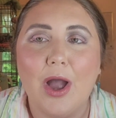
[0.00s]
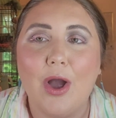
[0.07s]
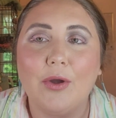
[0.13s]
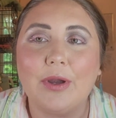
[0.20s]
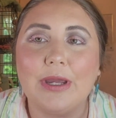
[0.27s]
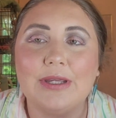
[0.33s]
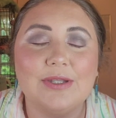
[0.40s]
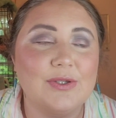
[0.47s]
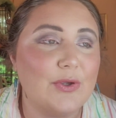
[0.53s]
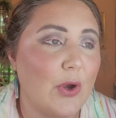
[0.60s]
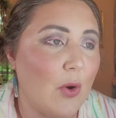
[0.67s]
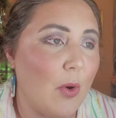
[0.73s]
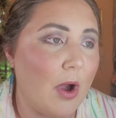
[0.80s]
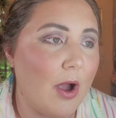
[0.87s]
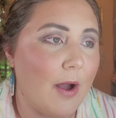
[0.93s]
Okay,
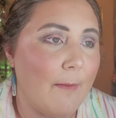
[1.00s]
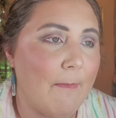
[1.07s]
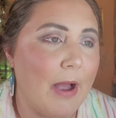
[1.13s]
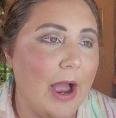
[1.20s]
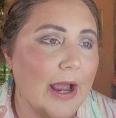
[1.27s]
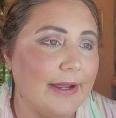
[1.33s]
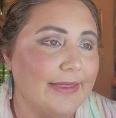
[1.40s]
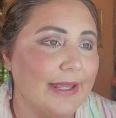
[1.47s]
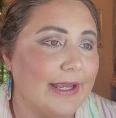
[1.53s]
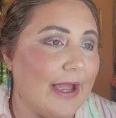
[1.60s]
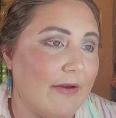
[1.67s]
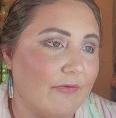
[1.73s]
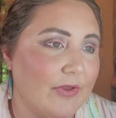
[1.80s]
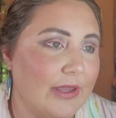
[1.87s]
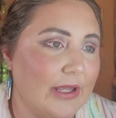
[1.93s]
so I think
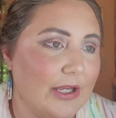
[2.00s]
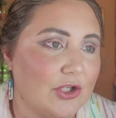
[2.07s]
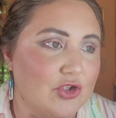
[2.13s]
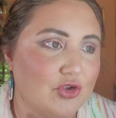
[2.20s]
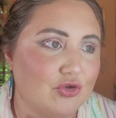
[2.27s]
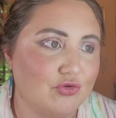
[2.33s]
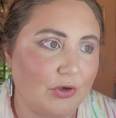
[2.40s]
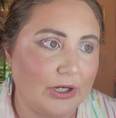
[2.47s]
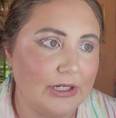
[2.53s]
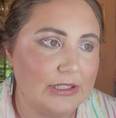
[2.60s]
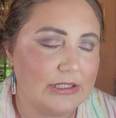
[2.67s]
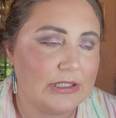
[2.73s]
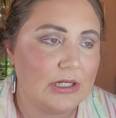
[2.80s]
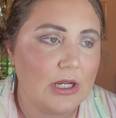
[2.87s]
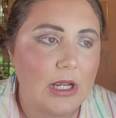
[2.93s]
everything is
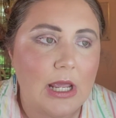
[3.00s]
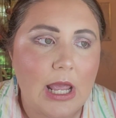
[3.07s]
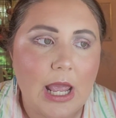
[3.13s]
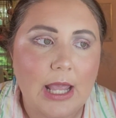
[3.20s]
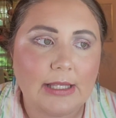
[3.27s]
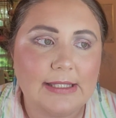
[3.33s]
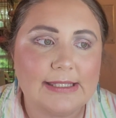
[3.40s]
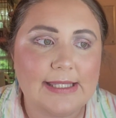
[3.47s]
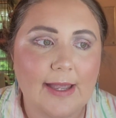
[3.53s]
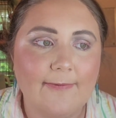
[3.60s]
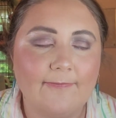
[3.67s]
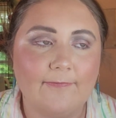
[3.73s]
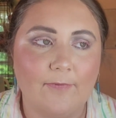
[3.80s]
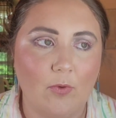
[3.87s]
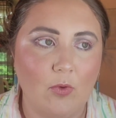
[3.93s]
great
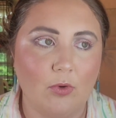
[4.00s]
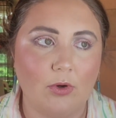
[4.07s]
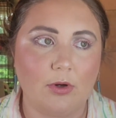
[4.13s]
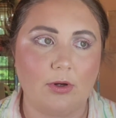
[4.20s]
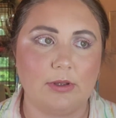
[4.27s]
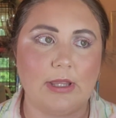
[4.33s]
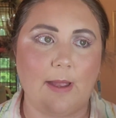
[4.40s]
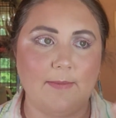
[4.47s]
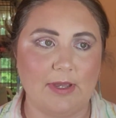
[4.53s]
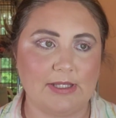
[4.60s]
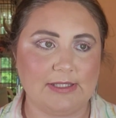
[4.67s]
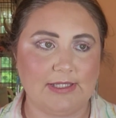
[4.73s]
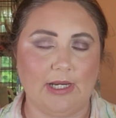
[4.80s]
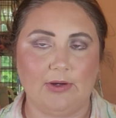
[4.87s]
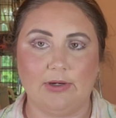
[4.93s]
except for that
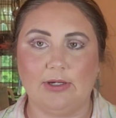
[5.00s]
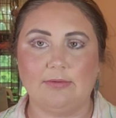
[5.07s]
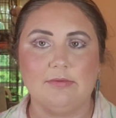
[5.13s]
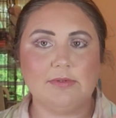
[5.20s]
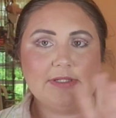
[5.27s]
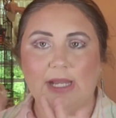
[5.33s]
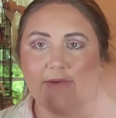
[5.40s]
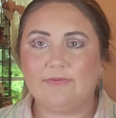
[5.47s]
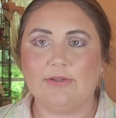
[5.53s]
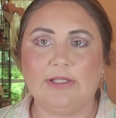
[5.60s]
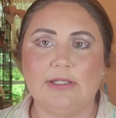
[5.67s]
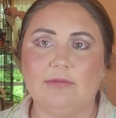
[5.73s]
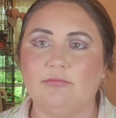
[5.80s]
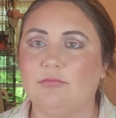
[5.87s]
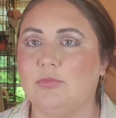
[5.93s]
mascara.
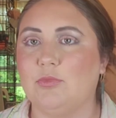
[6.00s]
Definitely